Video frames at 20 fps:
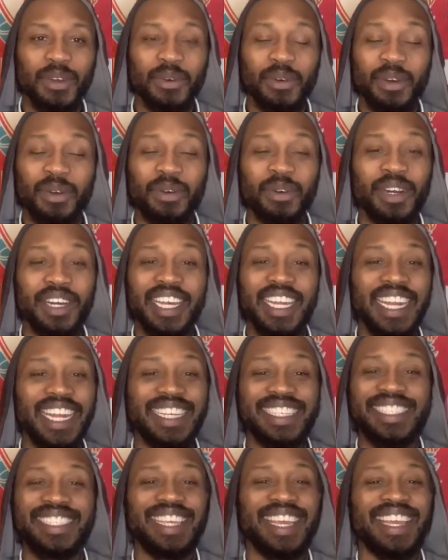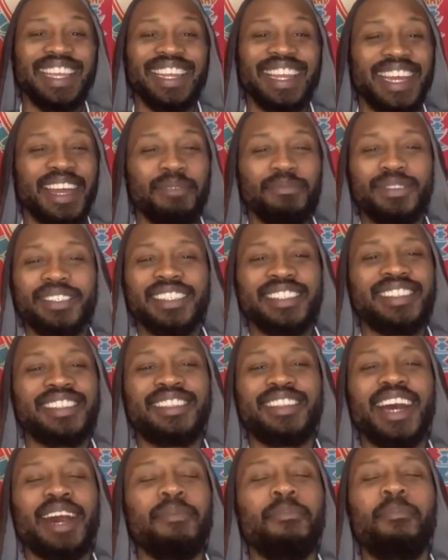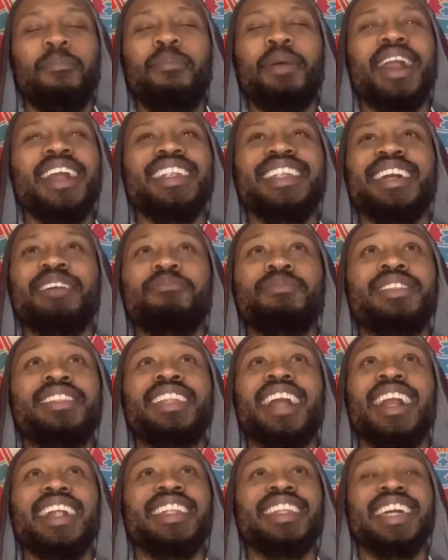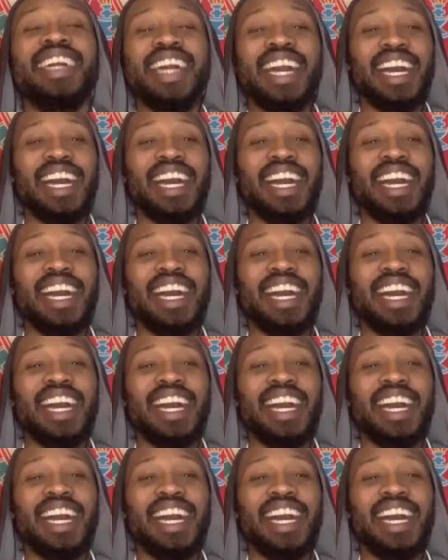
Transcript: what can I say? Like, I'm done.